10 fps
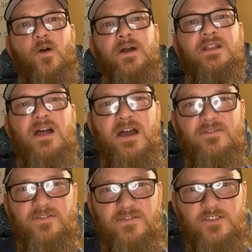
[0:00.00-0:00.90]
going
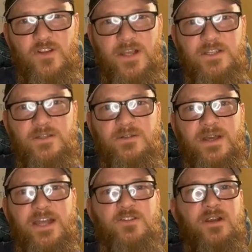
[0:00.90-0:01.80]
live, trying to
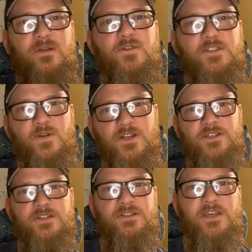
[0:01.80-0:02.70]
answer anyone's
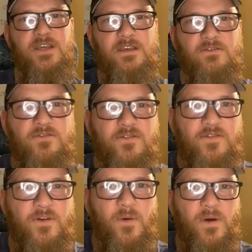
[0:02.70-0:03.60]
questions,
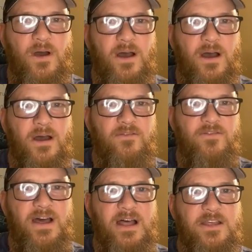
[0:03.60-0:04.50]
give
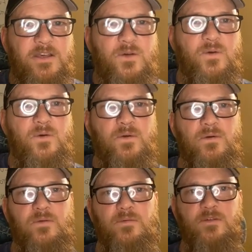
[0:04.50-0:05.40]
value
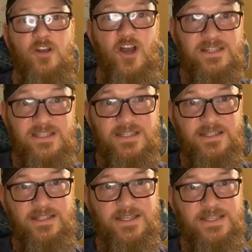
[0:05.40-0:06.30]

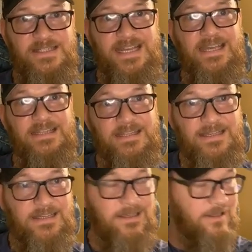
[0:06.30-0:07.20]
constantly,
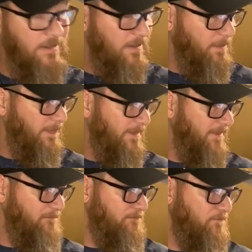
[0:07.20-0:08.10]
daily.
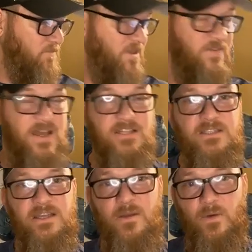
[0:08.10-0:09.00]
And
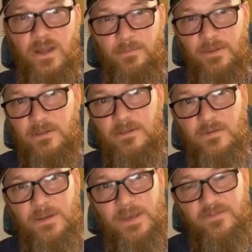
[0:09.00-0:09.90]
that's like when I
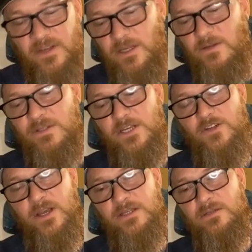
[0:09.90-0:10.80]
make videos, I
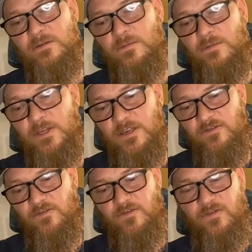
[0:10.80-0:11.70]
try to
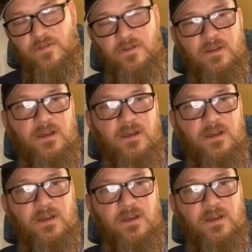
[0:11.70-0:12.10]
give